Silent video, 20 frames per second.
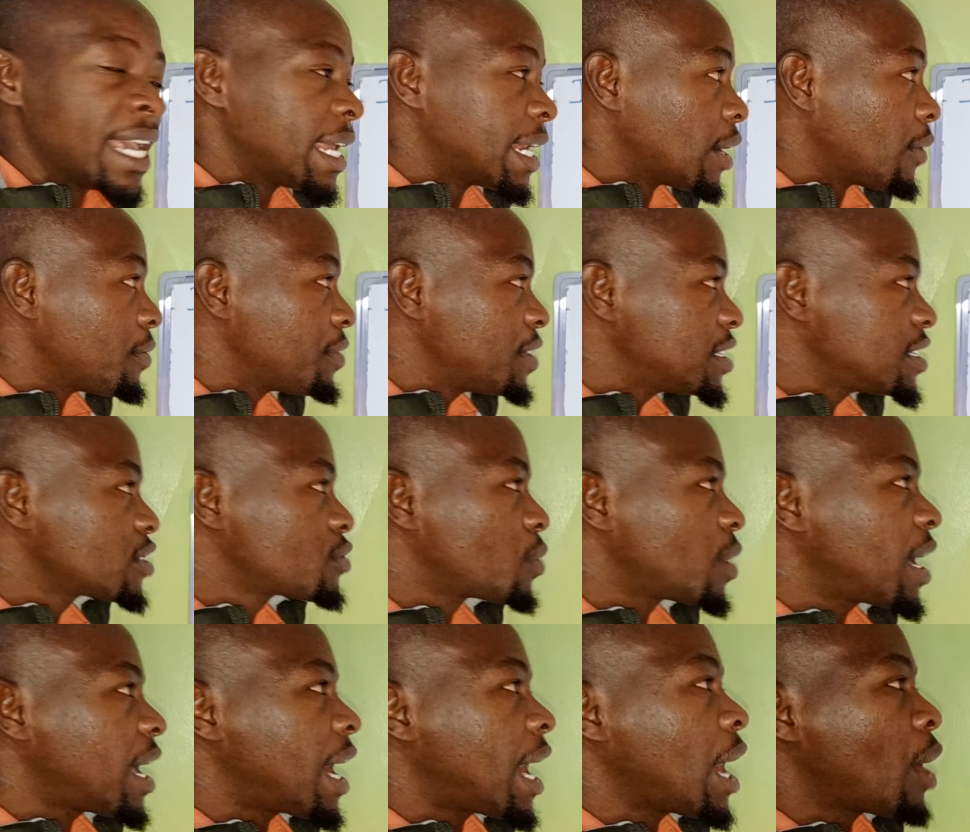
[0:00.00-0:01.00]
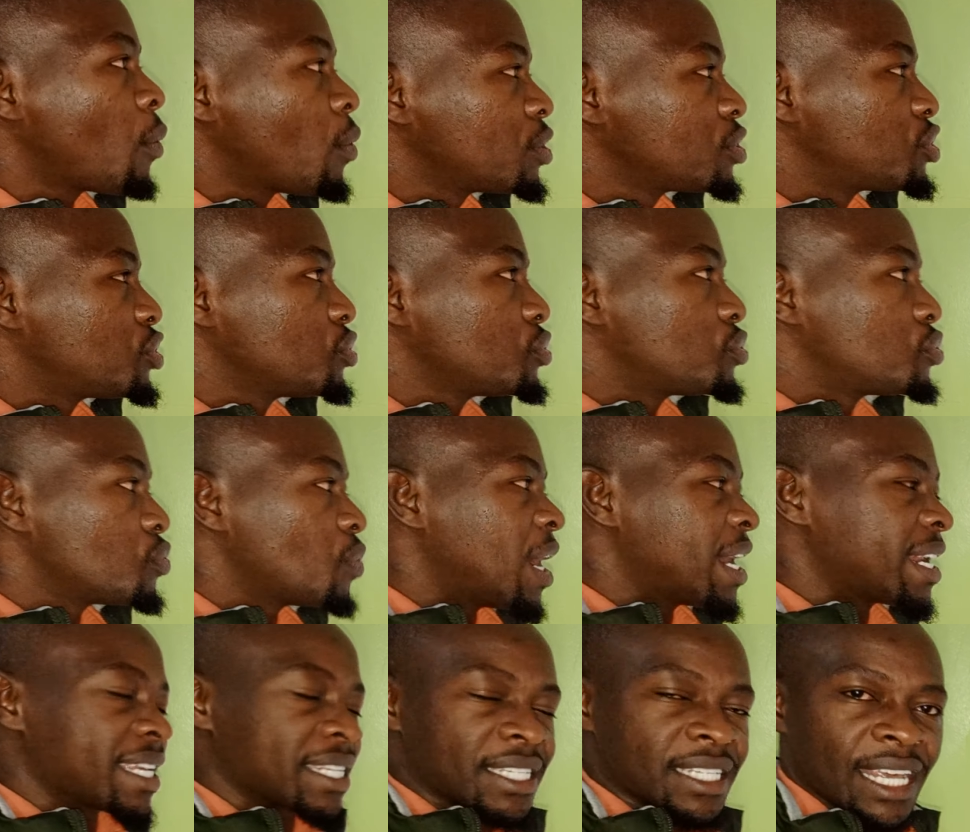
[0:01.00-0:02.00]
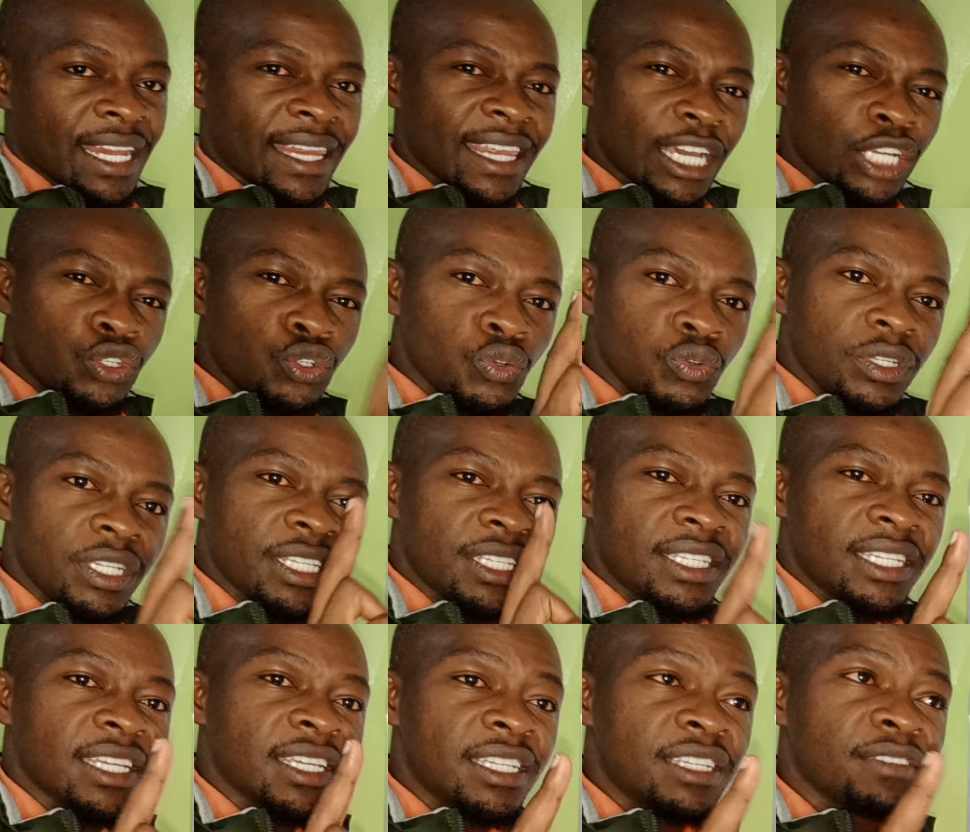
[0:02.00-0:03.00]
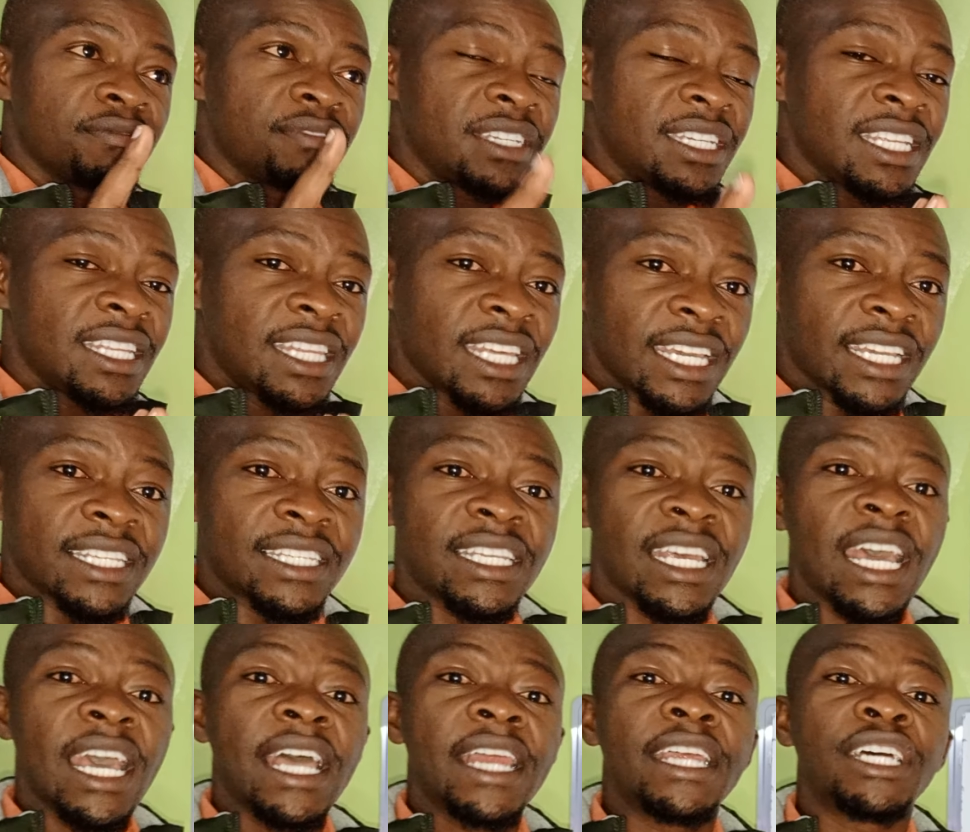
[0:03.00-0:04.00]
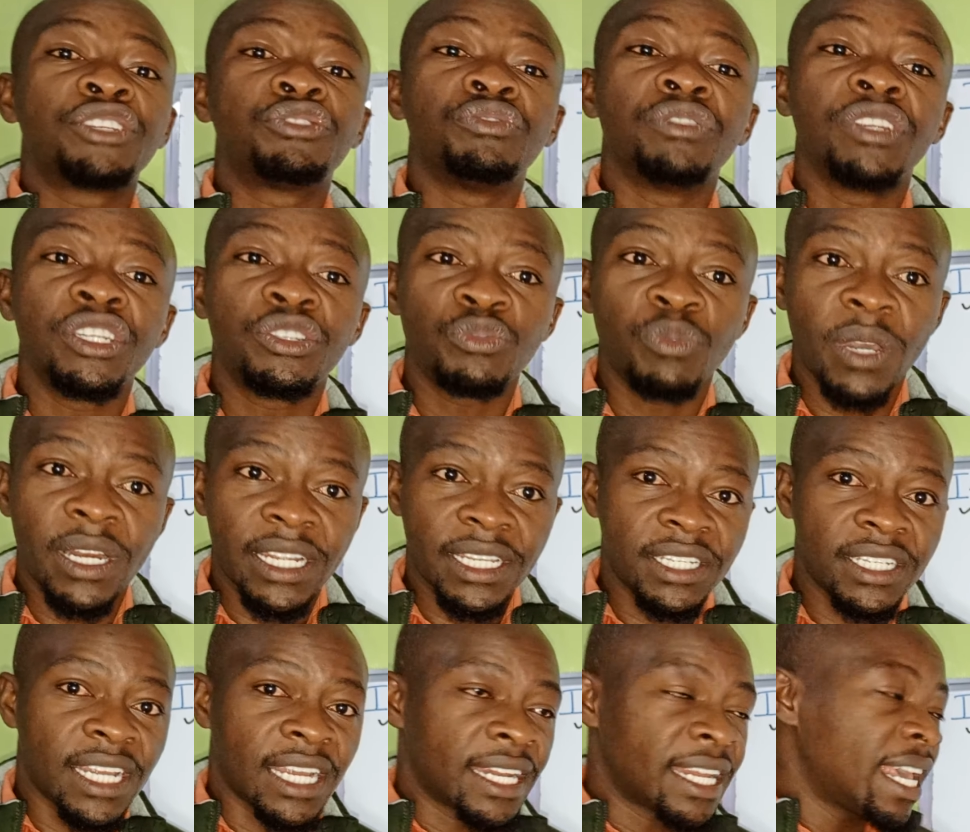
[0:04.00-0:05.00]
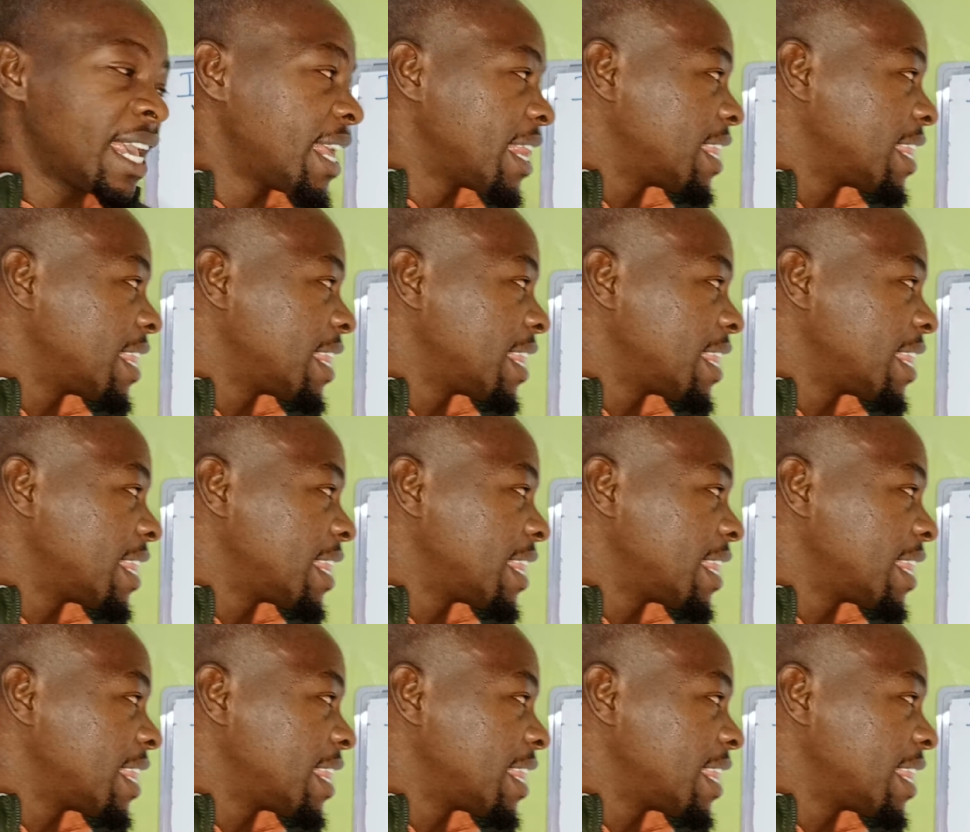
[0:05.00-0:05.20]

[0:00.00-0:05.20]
Now, this is where I want you to understand. There are two distinctive things that you need to understand.